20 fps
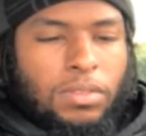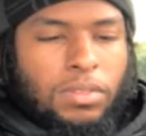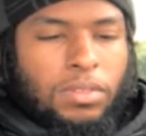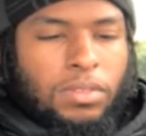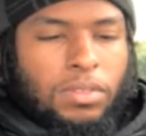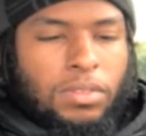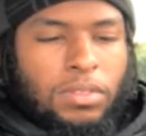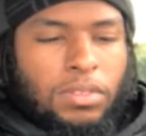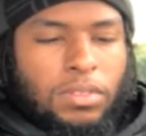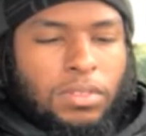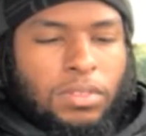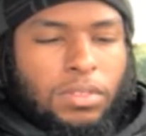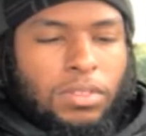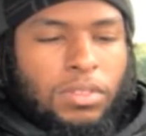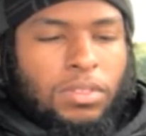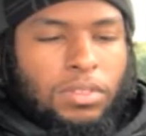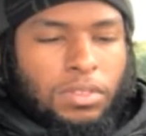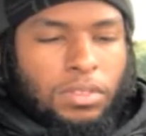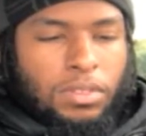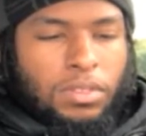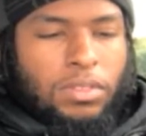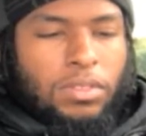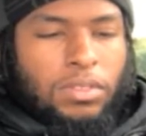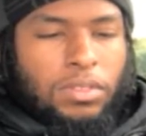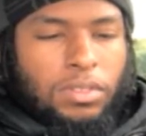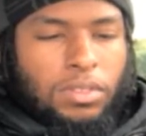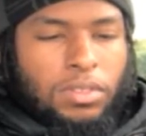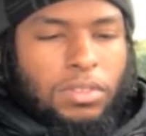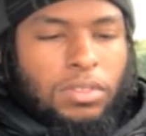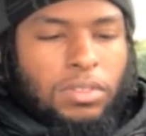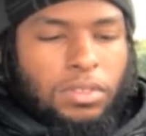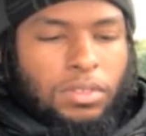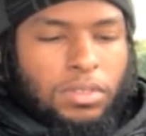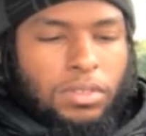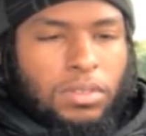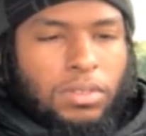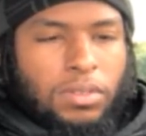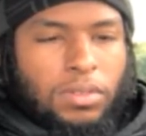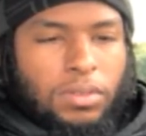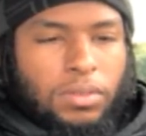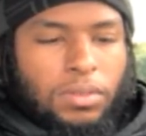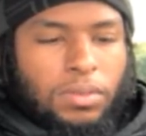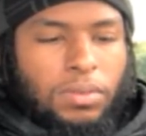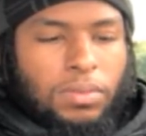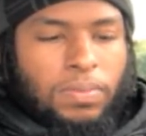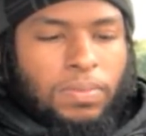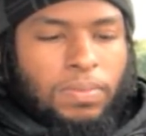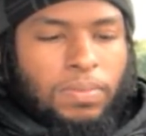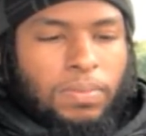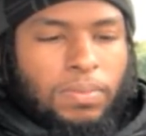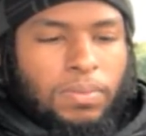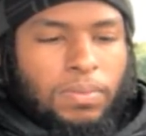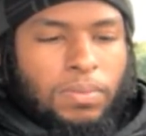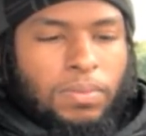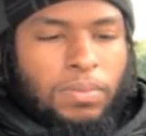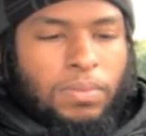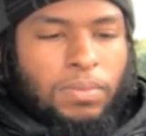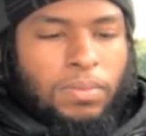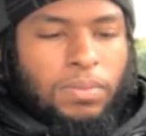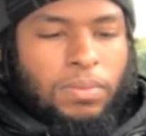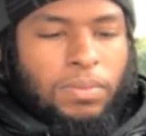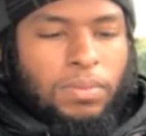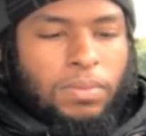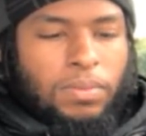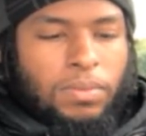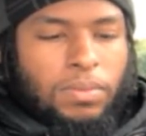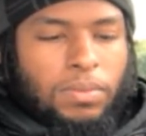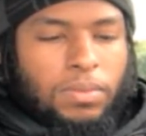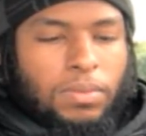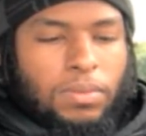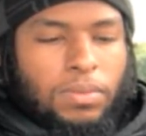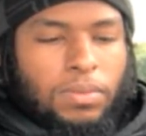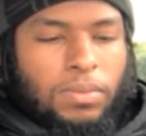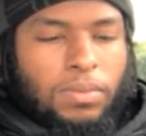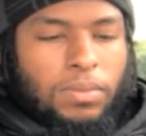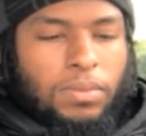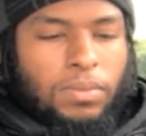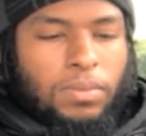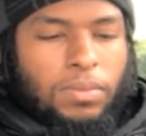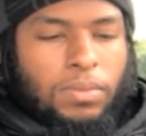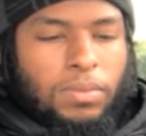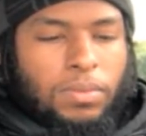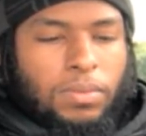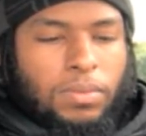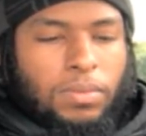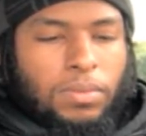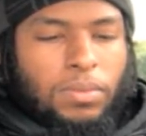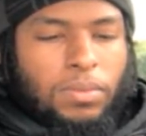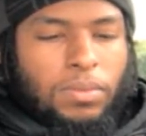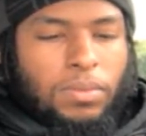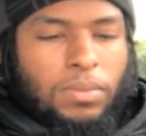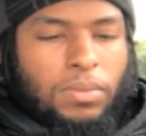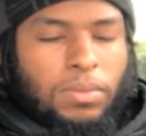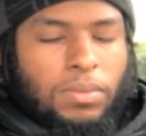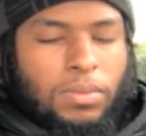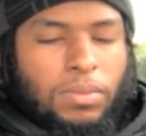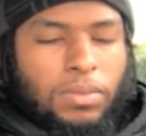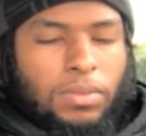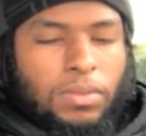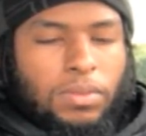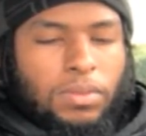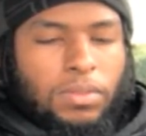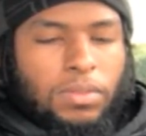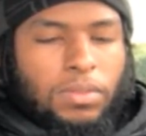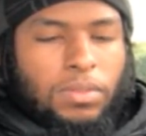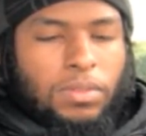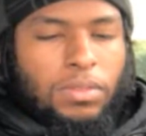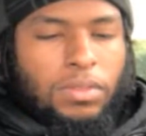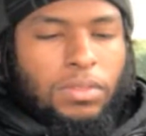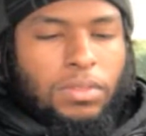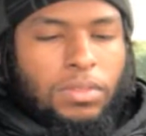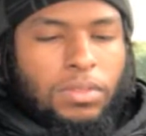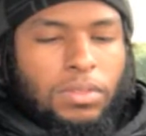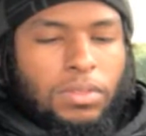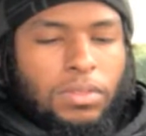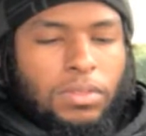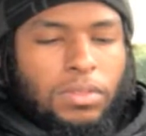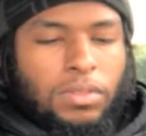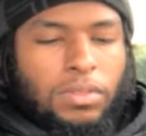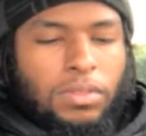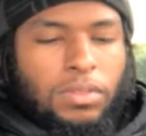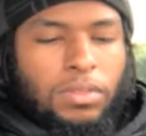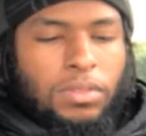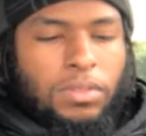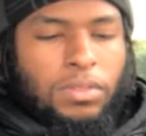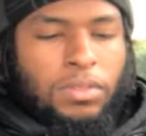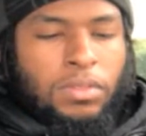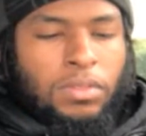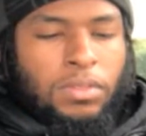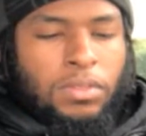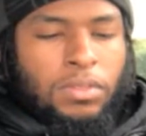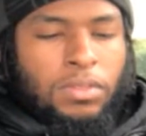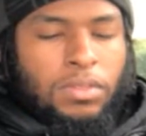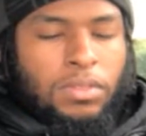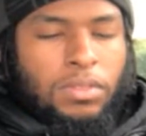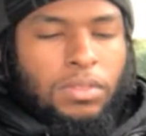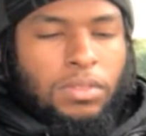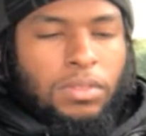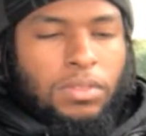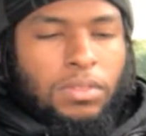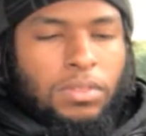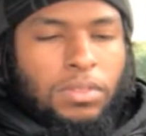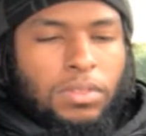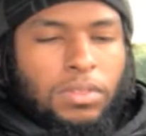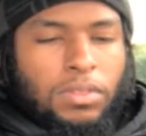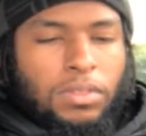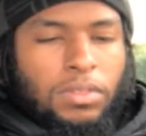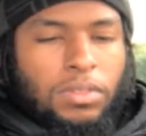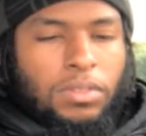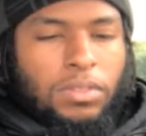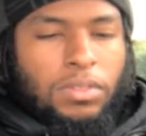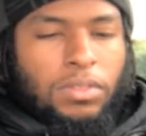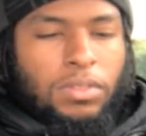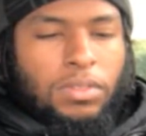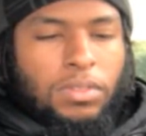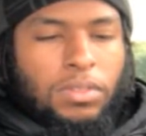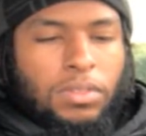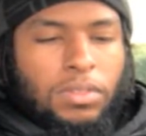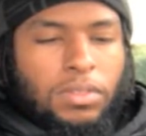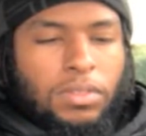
(not speaking)